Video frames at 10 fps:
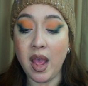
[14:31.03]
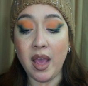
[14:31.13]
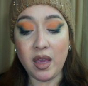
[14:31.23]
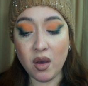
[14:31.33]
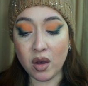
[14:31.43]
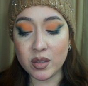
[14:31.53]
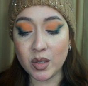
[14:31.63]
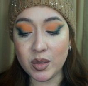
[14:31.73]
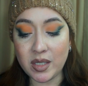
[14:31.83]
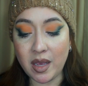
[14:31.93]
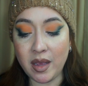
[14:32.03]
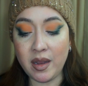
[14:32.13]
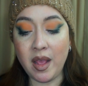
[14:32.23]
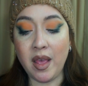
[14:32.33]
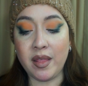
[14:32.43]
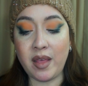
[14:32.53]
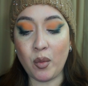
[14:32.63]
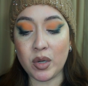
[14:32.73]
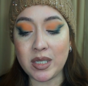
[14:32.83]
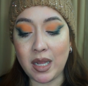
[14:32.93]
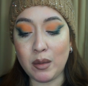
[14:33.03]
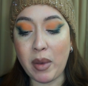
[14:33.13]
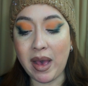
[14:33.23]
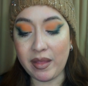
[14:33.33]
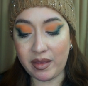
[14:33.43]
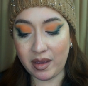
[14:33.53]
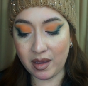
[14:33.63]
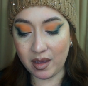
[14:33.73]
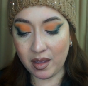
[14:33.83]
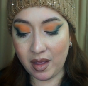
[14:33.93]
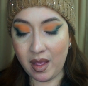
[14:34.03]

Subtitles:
He also said they were telepathic,